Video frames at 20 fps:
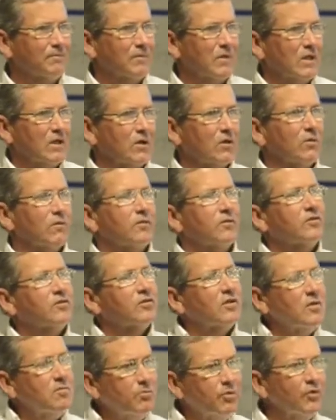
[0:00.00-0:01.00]
You know,
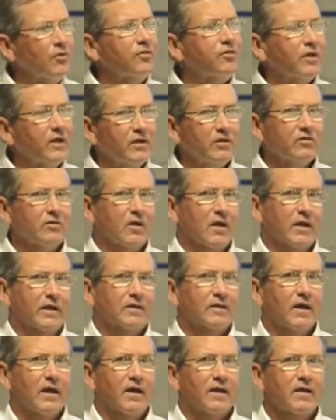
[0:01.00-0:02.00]
simple things
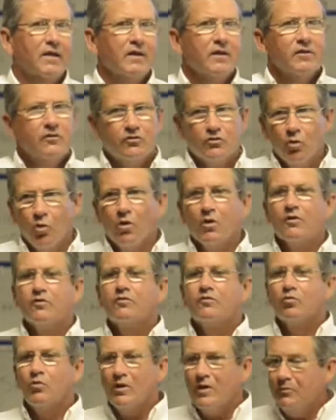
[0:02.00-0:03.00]
like that. Door
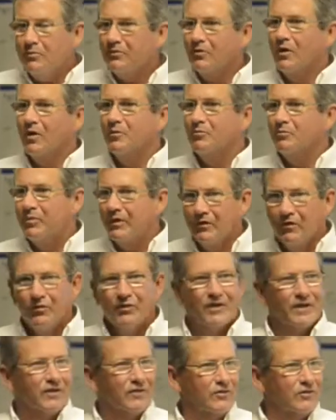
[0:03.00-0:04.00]
sweeps on
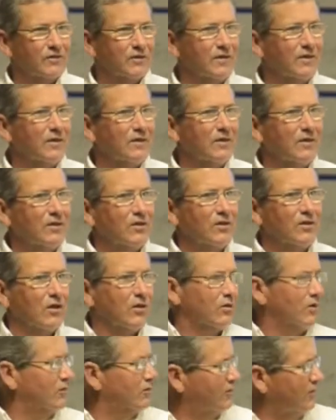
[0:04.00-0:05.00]
buildings. You
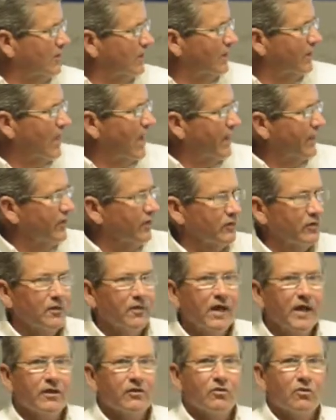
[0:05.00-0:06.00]
know, you see light under
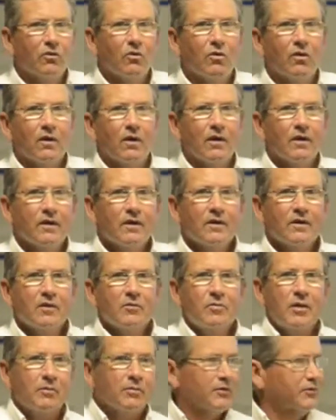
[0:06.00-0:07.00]
that door.
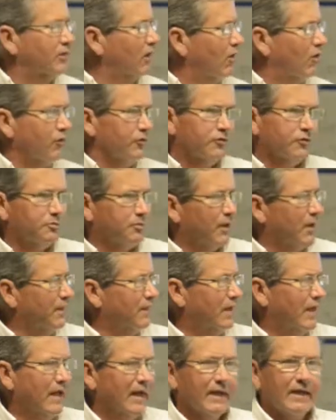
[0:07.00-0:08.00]
People say, oh, spray
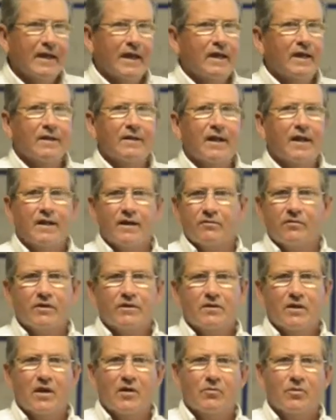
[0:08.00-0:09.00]
the heck out of that every
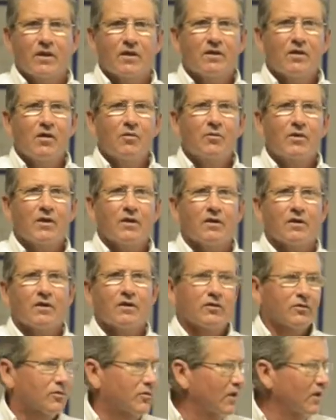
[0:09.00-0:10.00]
time you come here,
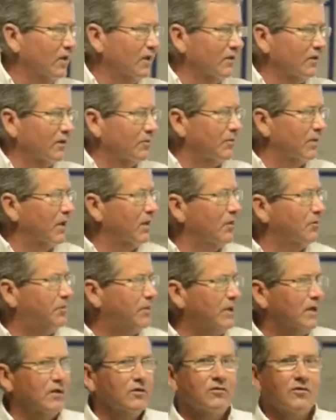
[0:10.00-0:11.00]
because the
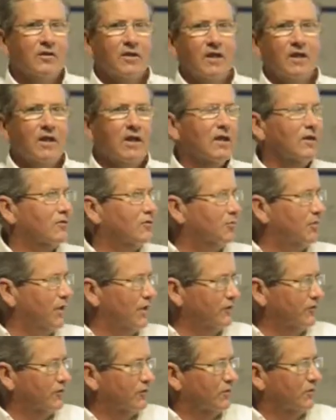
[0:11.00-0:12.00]
millipedes and the ants,
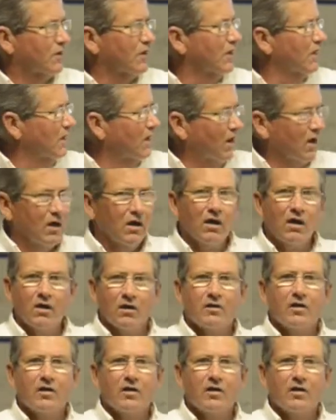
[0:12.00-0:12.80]
bless you, are